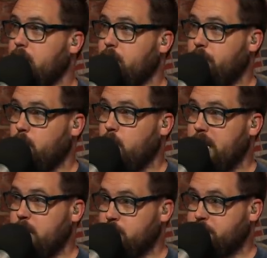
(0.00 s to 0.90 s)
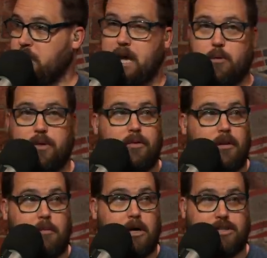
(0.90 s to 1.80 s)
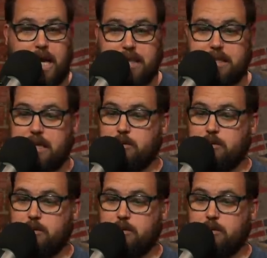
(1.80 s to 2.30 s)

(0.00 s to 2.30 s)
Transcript: sure. When he was playing with Lamar Jackson,